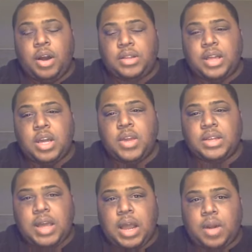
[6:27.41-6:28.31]
going to tell you
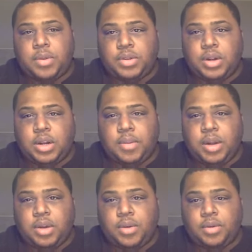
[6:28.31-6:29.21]
exactly what you need to
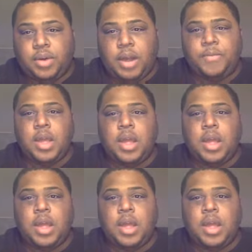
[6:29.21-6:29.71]
be doing, right?